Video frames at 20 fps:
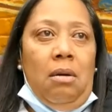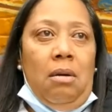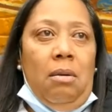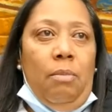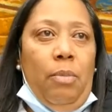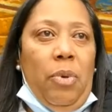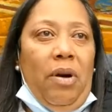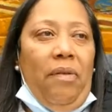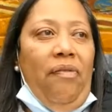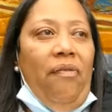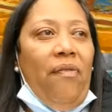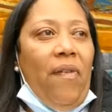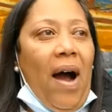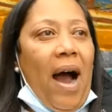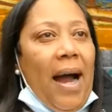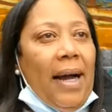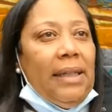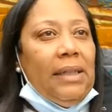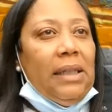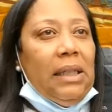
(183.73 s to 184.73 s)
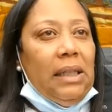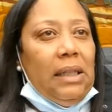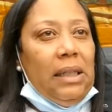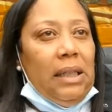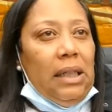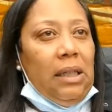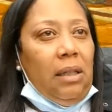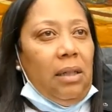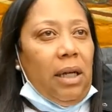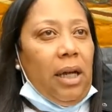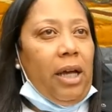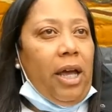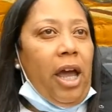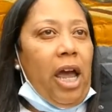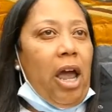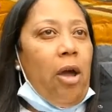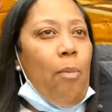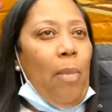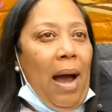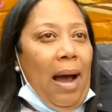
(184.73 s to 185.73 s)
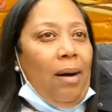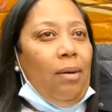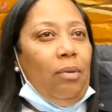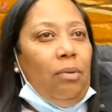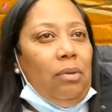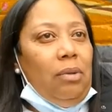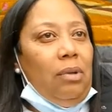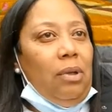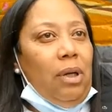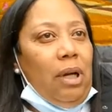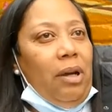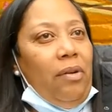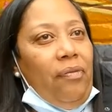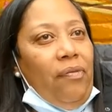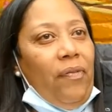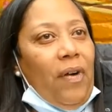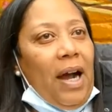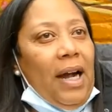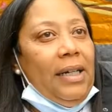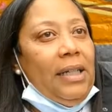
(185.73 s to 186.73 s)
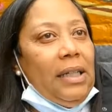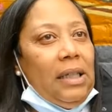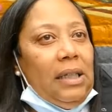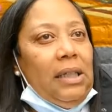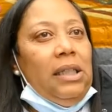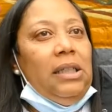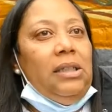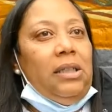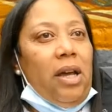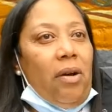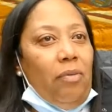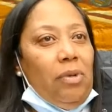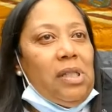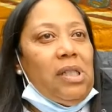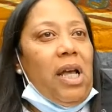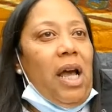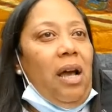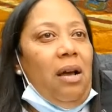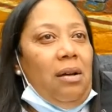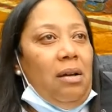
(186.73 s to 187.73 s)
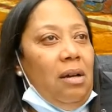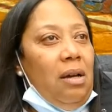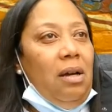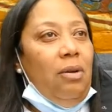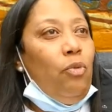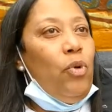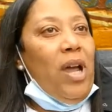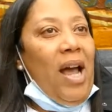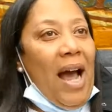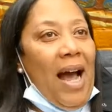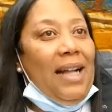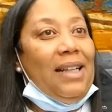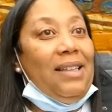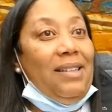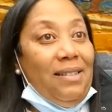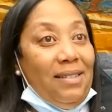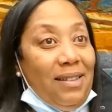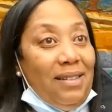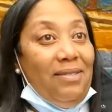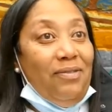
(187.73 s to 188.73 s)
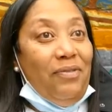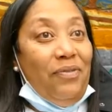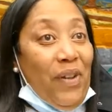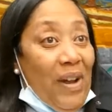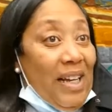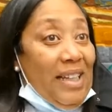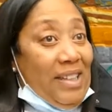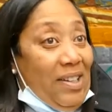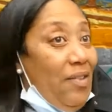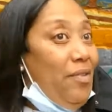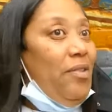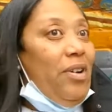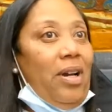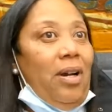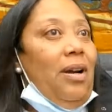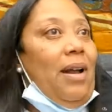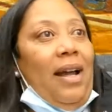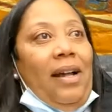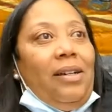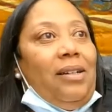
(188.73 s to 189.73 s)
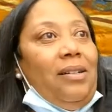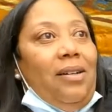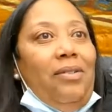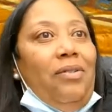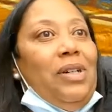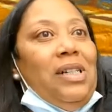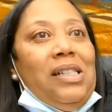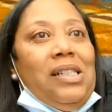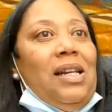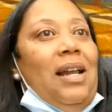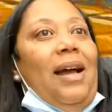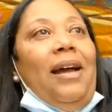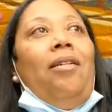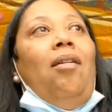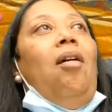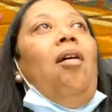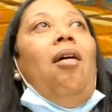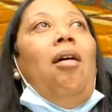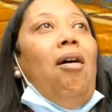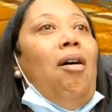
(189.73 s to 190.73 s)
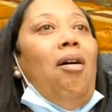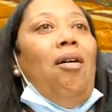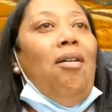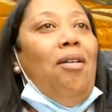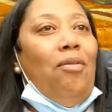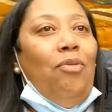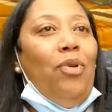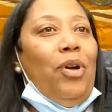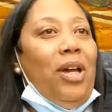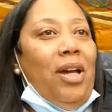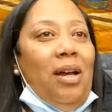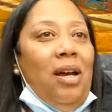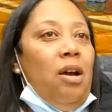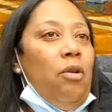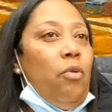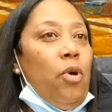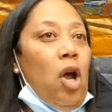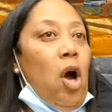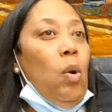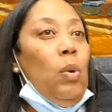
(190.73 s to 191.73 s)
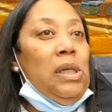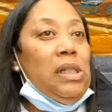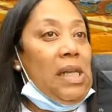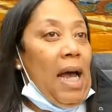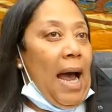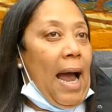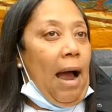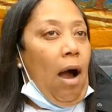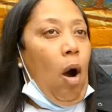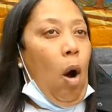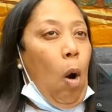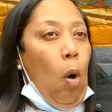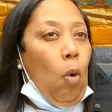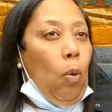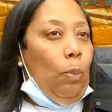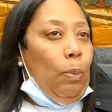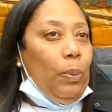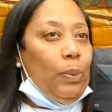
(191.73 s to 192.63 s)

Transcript: But finally, it came out, and finally we had victory. Like it was like, oh, we always had hope.